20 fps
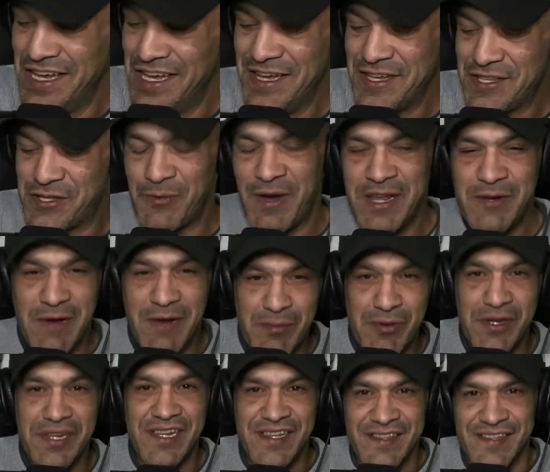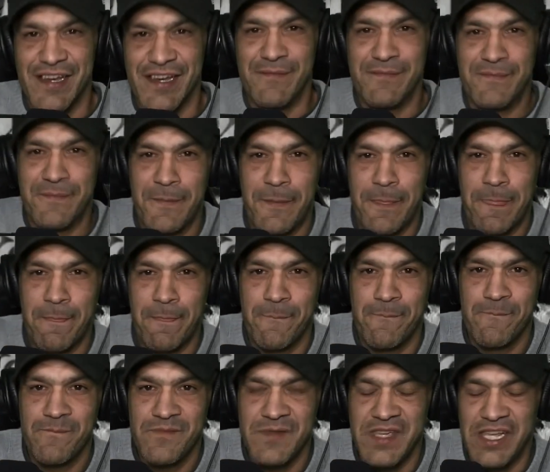so why do I bring this up?
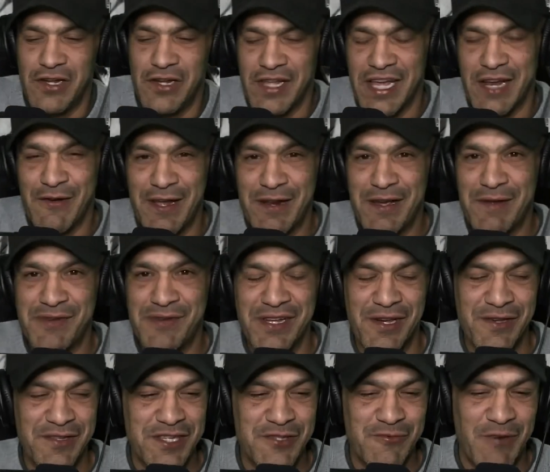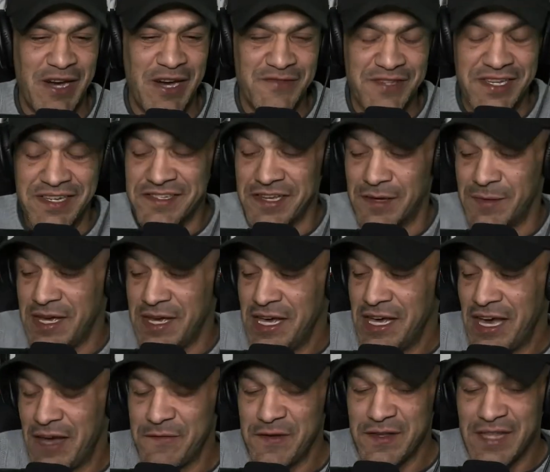You know, like why do I bring all these wild things up?
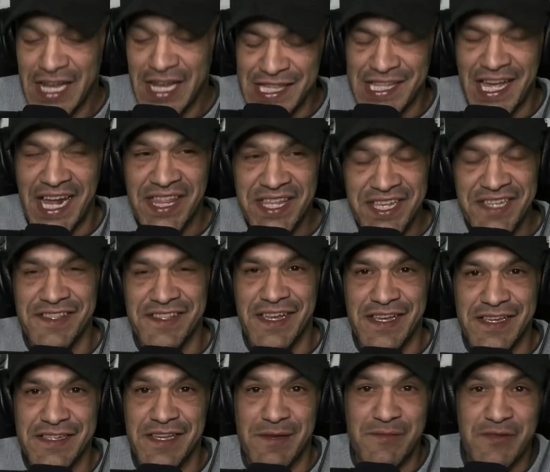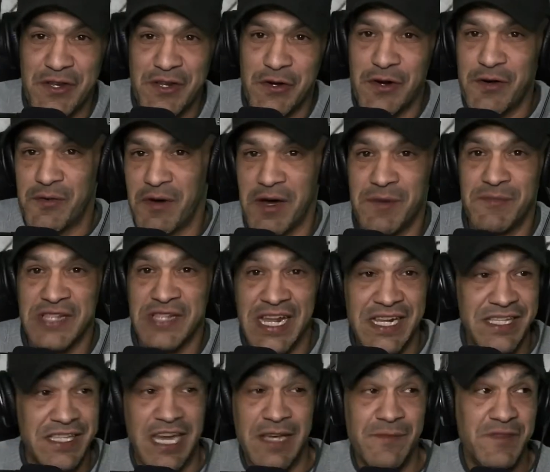I feel like a lot of these things, like you know, a lot
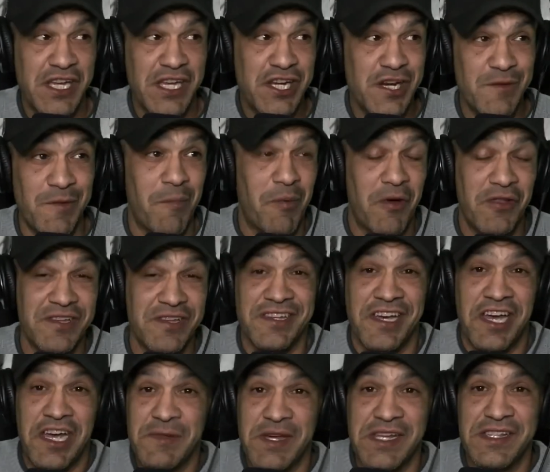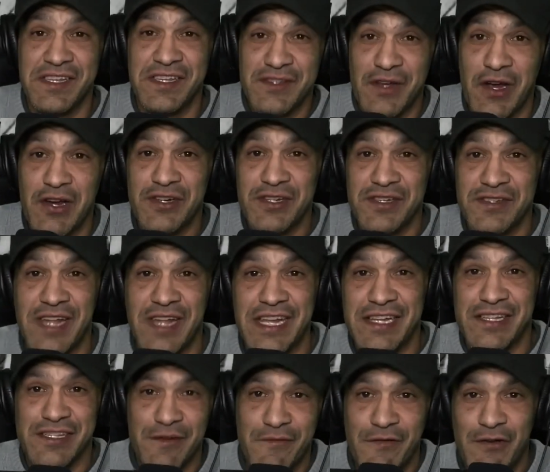of times they come up all the time. Like these are just
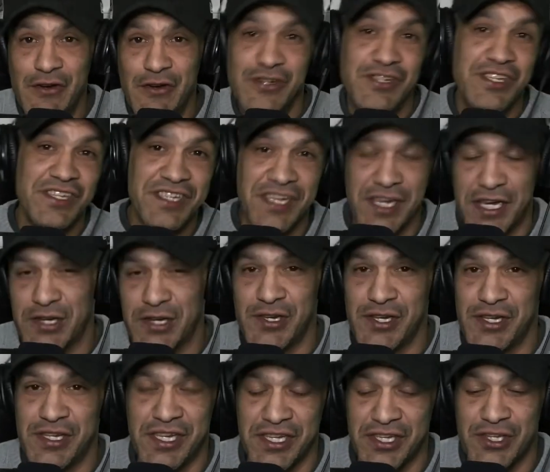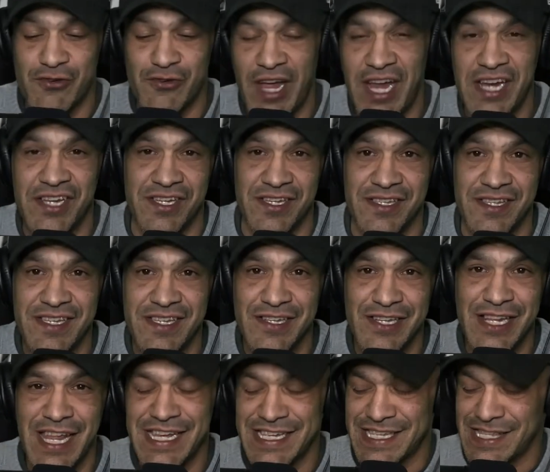like diversions and d- distractions. These are
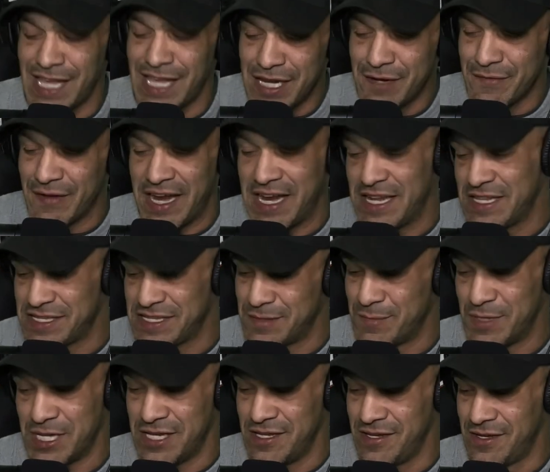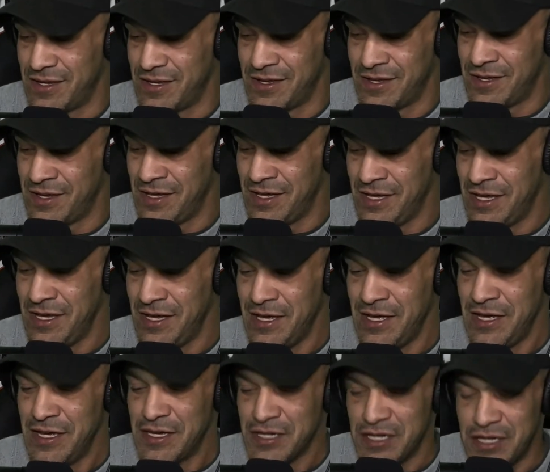like sleight of hands to me.
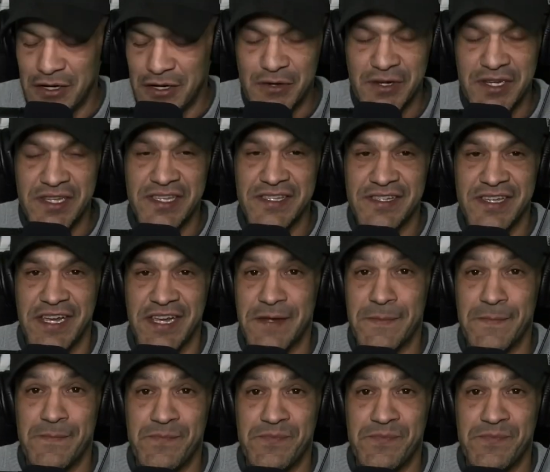You know, because it's like,